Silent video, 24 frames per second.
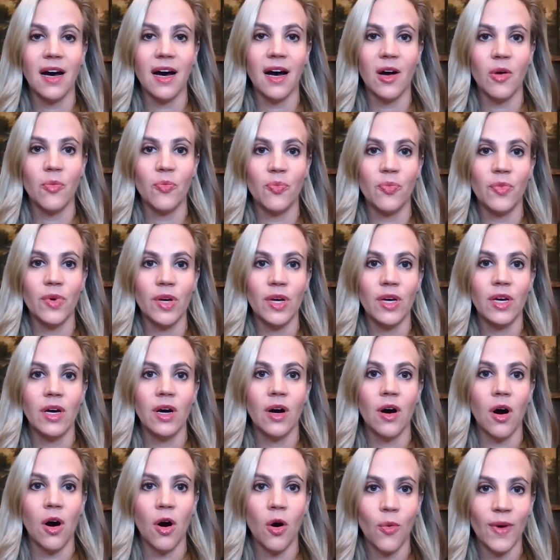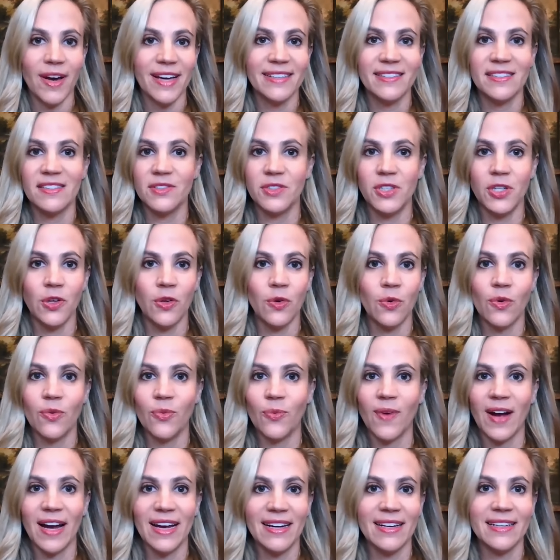Um, always two,
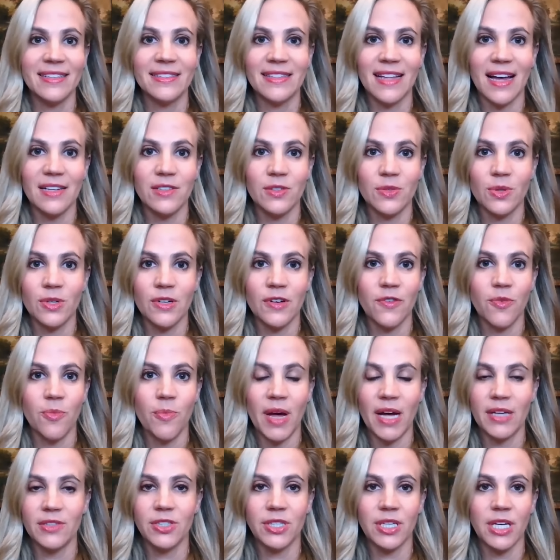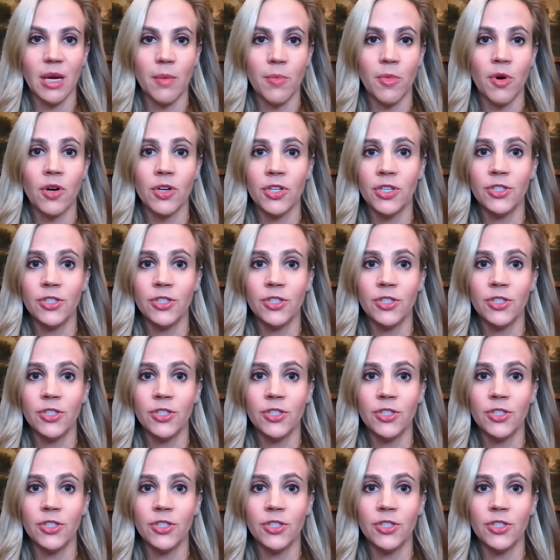right, is that sort of magic number.